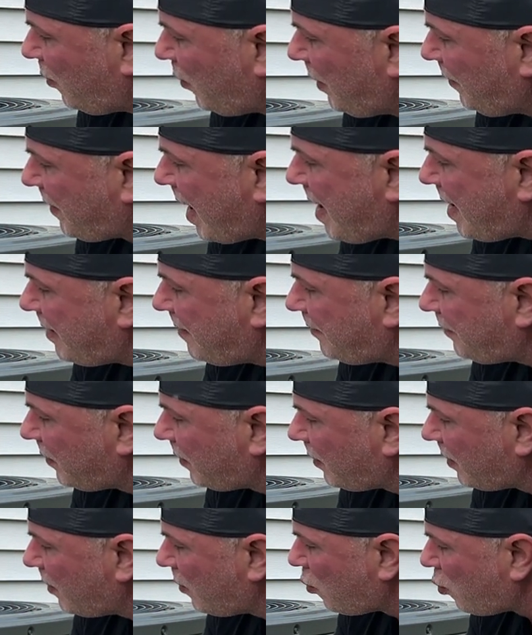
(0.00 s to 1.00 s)
we've got
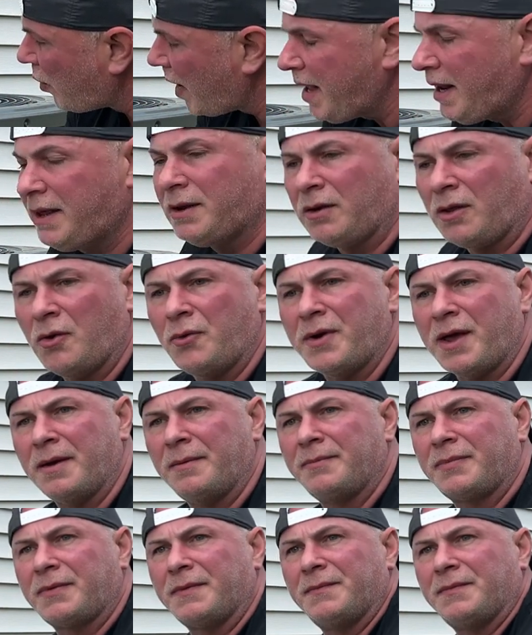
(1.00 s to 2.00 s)
rated load
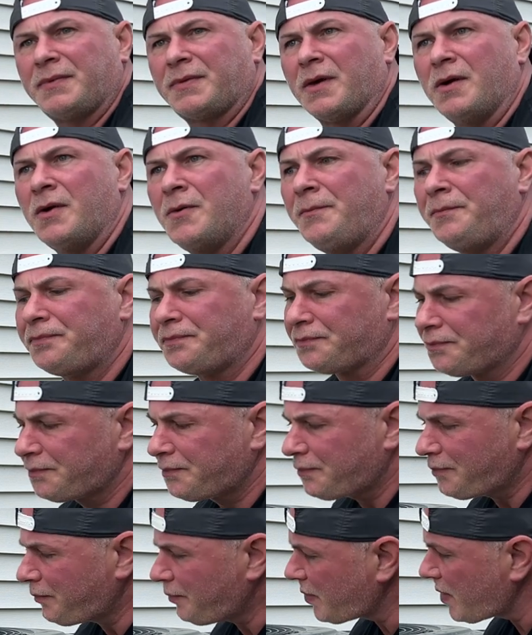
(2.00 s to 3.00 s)
amps. So
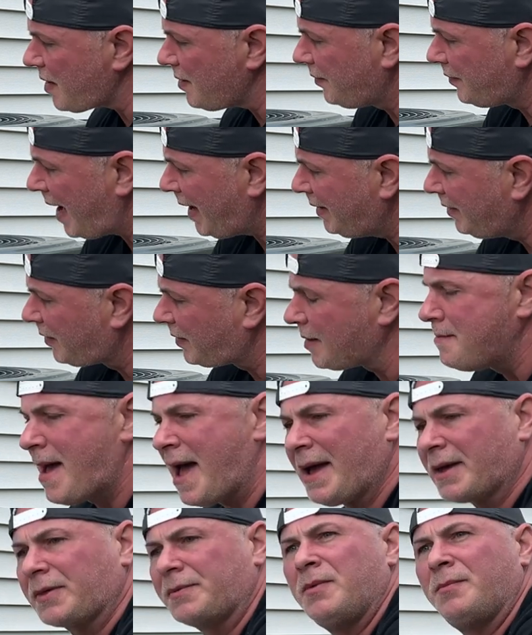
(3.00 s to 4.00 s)
that is the
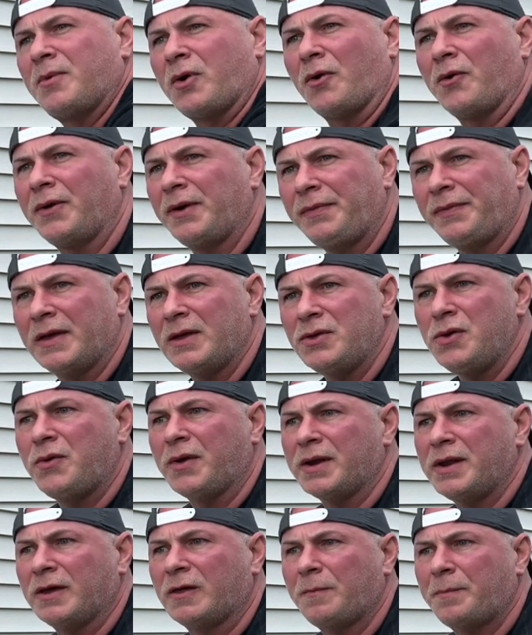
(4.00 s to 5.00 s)
maximum current that you
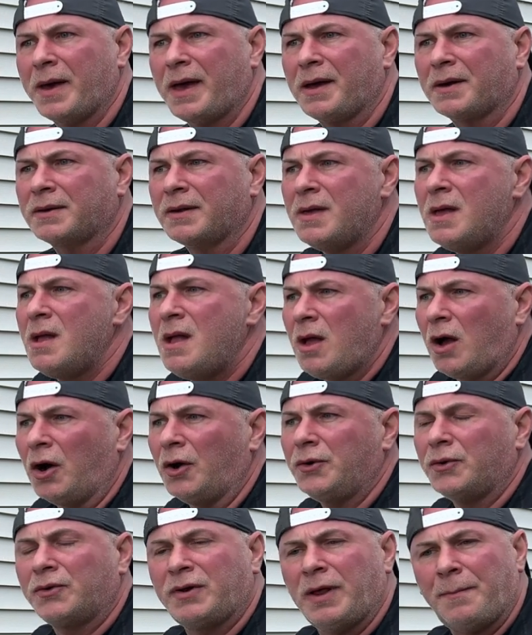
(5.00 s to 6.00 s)
can expect
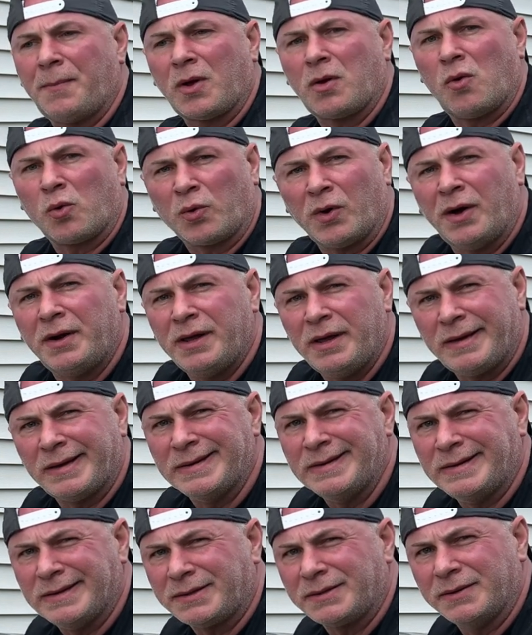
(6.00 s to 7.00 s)
under typical running
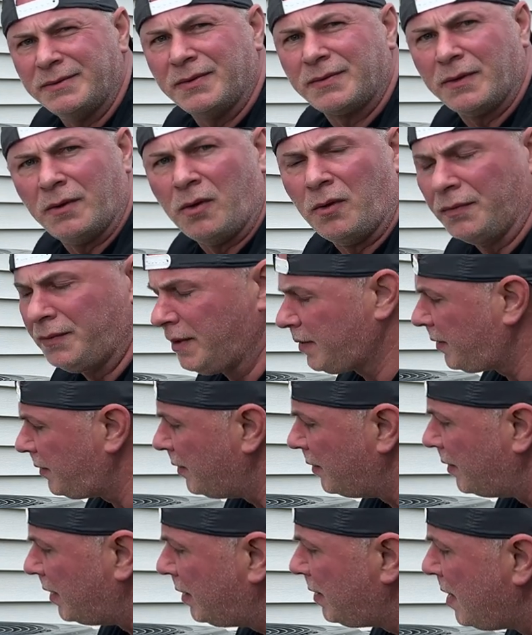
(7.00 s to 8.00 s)
conditions on this
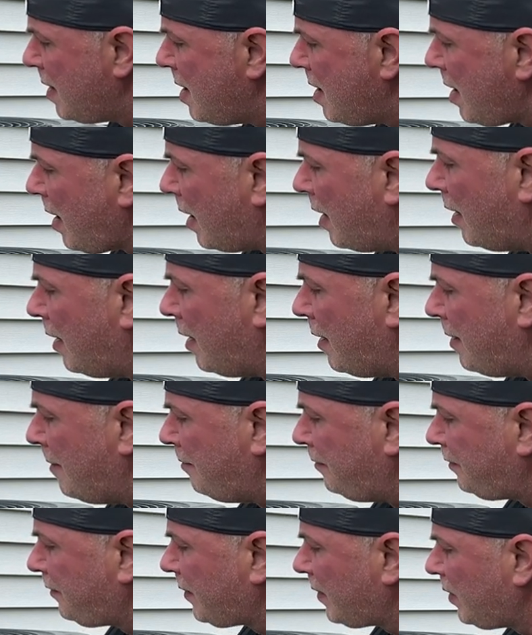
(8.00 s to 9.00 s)
unit.
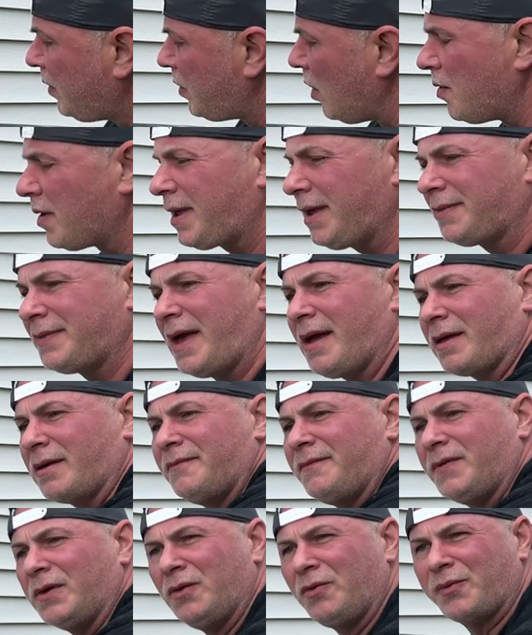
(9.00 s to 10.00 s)
Um, don't get that
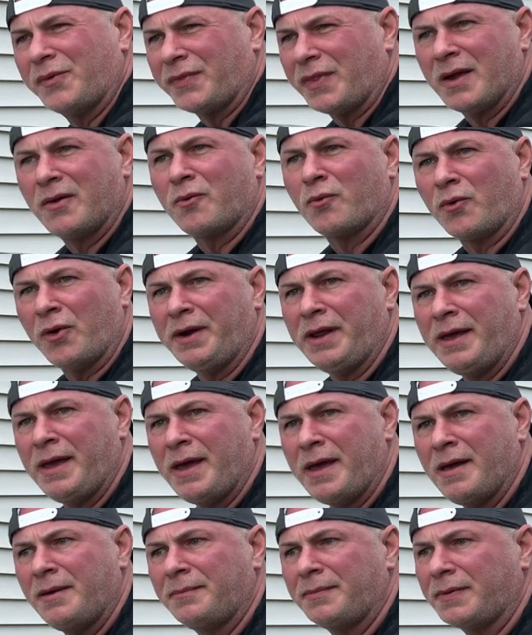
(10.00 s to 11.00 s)
confused with like running
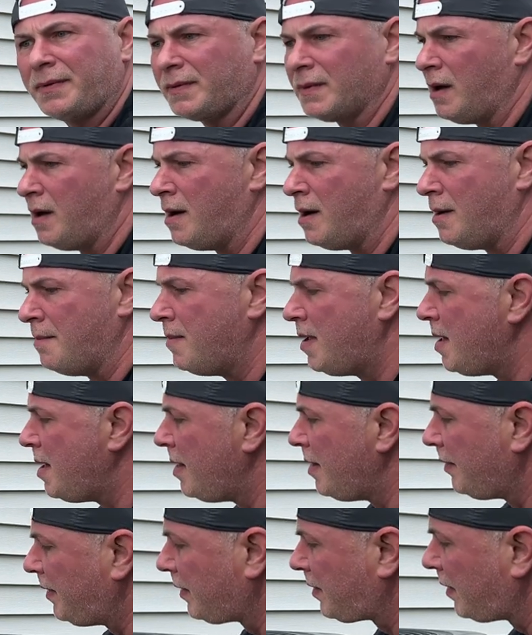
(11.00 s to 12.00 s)
amps. Um,
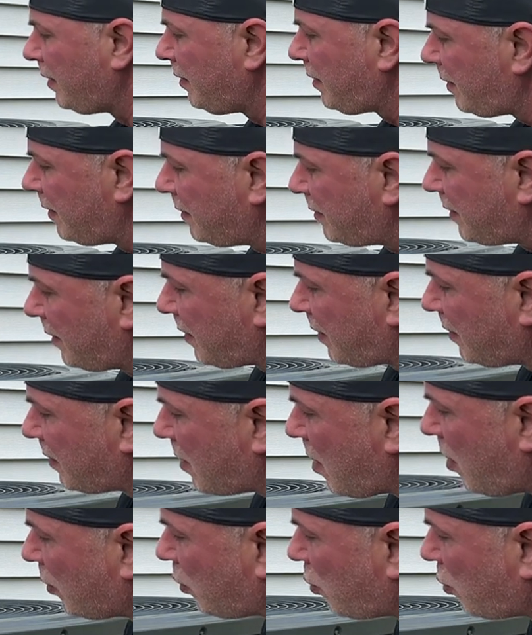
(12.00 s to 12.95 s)
this is this is called